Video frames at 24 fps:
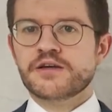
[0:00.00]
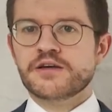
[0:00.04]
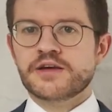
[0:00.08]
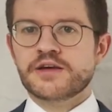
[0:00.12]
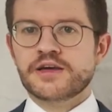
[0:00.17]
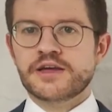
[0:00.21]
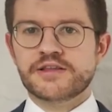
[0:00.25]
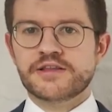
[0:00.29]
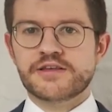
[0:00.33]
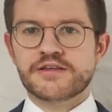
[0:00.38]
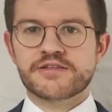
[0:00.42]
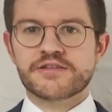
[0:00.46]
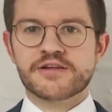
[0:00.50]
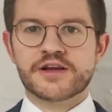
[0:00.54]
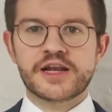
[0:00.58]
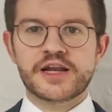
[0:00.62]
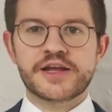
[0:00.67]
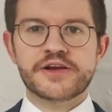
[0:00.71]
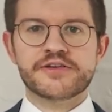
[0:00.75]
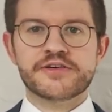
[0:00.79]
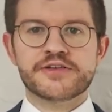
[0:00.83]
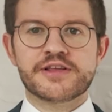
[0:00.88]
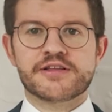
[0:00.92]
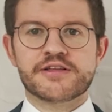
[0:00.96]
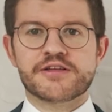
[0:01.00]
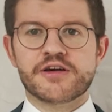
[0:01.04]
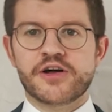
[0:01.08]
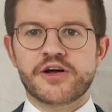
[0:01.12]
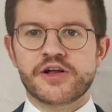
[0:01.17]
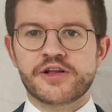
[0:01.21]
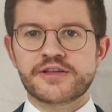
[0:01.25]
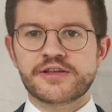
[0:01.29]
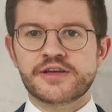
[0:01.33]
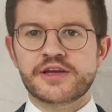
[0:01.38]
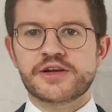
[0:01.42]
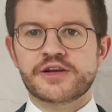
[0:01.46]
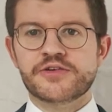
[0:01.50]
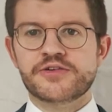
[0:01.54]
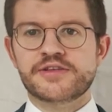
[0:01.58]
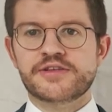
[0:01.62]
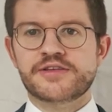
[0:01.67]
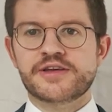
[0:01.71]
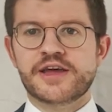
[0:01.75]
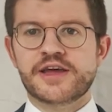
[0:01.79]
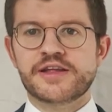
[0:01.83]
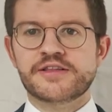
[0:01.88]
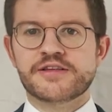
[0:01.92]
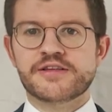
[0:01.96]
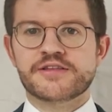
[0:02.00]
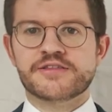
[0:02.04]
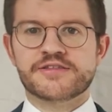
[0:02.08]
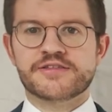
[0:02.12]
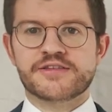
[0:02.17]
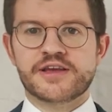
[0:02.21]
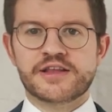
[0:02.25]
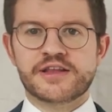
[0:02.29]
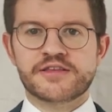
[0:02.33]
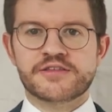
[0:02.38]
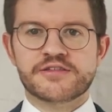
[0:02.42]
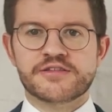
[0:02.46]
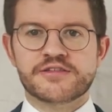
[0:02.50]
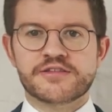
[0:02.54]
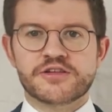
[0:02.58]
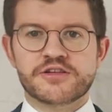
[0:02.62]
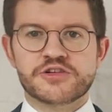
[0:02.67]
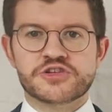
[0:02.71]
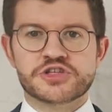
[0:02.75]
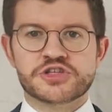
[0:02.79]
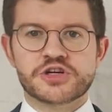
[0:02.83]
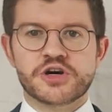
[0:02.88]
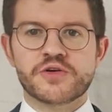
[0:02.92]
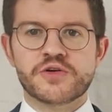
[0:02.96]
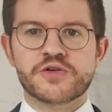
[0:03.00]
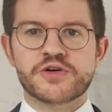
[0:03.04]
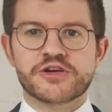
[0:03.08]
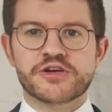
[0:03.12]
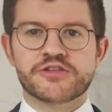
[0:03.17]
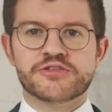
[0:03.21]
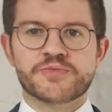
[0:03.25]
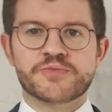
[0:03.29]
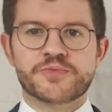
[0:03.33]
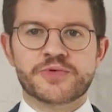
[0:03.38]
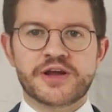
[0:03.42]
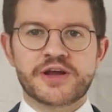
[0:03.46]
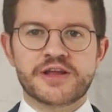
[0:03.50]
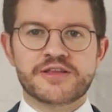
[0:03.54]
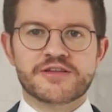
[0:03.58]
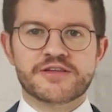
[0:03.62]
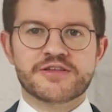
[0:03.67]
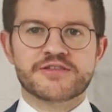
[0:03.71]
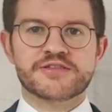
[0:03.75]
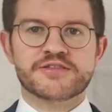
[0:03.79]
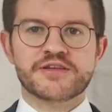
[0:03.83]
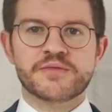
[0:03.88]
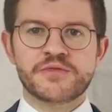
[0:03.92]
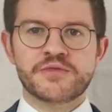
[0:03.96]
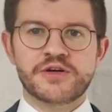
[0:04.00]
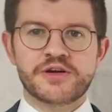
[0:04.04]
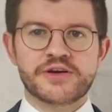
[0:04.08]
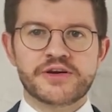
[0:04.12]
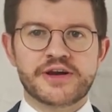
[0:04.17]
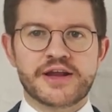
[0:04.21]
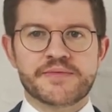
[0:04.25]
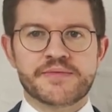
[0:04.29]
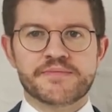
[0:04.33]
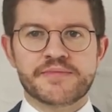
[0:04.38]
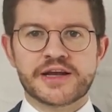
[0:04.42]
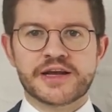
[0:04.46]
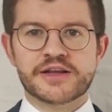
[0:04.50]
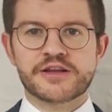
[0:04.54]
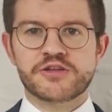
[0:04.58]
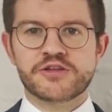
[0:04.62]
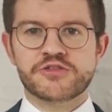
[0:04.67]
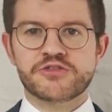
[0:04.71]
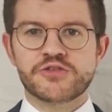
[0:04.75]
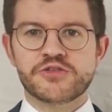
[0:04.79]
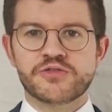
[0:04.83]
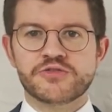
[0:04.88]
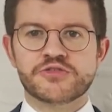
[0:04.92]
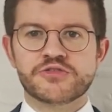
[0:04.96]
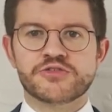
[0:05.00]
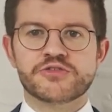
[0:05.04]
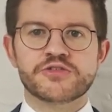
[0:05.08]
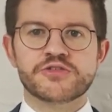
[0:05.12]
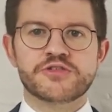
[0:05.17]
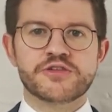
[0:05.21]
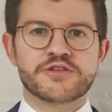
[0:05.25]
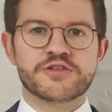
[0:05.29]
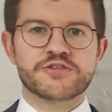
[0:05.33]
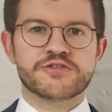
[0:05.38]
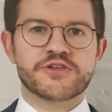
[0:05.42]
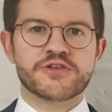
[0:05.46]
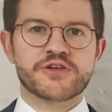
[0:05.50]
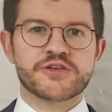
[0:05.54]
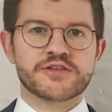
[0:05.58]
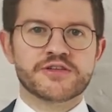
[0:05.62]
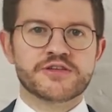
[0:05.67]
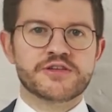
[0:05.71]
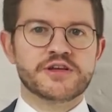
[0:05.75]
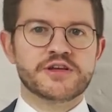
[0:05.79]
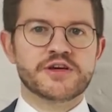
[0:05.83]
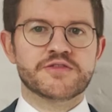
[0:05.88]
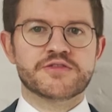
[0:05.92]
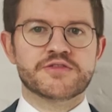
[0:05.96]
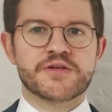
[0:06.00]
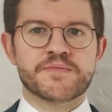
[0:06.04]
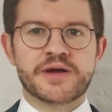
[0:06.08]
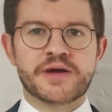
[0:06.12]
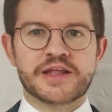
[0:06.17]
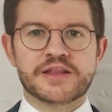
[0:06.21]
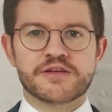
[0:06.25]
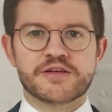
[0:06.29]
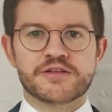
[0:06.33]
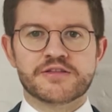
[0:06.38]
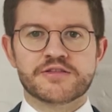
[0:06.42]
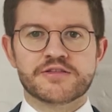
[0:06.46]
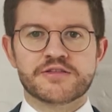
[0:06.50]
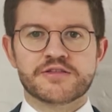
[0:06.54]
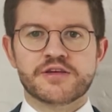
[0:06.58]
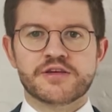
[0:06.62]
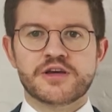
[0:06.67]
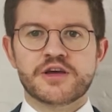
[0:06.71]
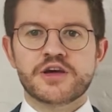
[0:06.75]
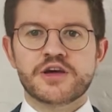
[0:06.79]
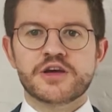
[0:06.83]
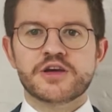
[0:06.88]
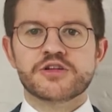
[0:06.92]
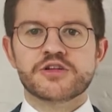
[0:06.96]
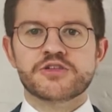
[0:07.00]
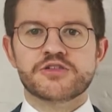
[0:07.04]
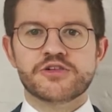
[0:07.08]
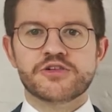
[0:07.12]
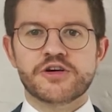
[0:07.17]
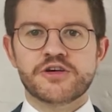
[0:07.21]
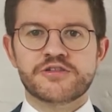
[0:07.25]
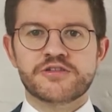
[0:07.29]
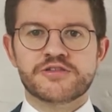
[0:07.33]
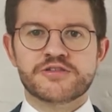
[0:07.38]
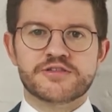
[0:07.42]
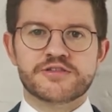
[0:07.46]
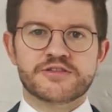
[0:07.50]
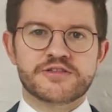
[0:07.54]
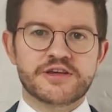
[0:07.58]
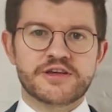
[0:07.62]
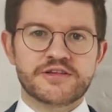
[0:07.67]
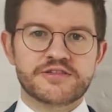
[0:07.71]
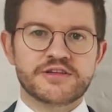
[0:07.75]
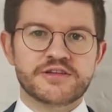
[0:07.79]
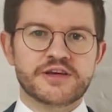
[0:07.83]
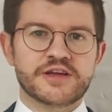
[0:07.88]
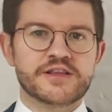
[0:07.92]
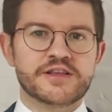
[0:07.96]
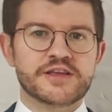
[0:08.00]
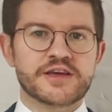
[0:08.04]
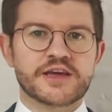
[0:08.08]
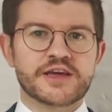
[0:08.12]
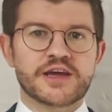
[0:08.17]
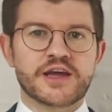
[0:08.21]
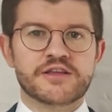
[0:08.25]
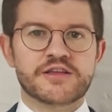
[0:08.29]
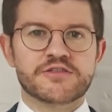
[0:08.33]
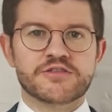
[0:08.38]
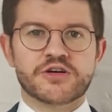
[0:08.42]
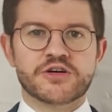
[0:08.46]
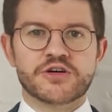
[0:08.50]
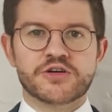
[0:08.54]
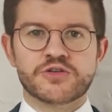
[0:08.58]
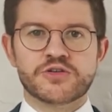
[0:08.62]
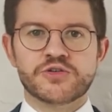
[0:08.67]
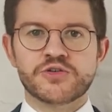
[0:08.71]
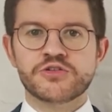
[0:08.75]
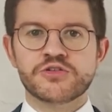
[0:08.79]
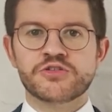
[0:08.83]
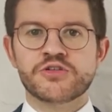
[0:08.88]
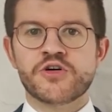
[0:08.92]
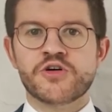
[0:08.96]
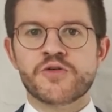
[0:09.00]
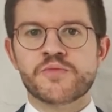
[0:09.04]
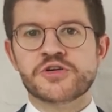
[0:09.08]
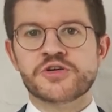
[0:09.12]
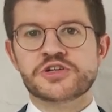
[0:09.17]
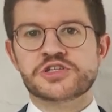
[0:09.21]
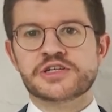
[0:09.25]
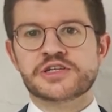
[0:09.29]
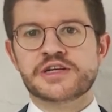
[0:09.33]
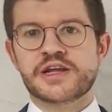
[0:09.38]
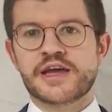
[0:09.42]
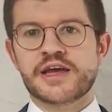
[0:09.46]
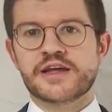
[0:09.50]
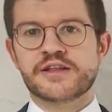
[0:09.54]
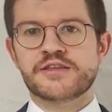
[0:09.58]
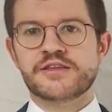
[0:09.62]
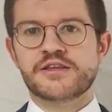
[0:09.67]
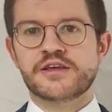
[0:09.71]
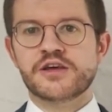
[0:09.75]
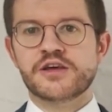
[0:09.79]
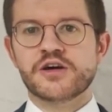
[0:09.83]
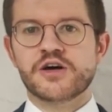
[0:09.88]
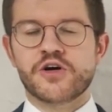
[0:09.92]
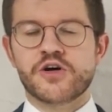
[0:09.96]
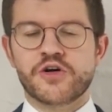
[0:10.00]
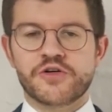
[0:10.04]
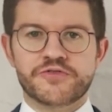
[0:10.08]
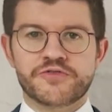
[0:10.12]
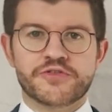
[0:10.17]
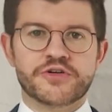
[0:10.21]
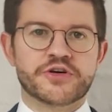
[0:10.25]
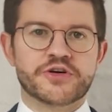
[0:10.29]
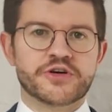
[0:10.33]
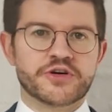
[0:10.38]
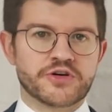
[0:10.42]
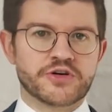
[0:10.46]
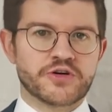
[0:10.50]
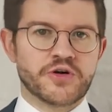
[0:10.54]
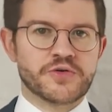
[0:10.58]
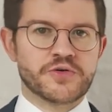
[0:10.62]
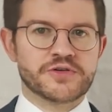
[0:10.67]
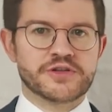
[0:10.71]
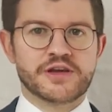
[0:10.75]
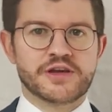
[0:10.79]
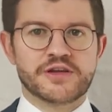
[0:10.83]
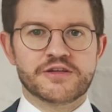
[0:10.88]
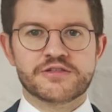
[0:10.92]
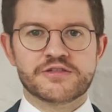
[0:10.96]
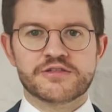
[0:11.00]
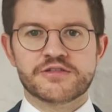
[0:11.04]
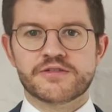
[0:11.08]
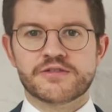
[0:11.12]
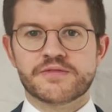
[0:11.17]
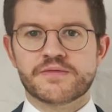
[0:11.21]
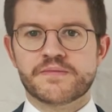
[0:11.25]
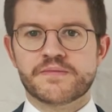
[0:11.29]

It is clear that all the irradiated sets show a spread similar in magnitude to the uncertainty of the method. Thus, this indicates a good homogeneity of our coatings.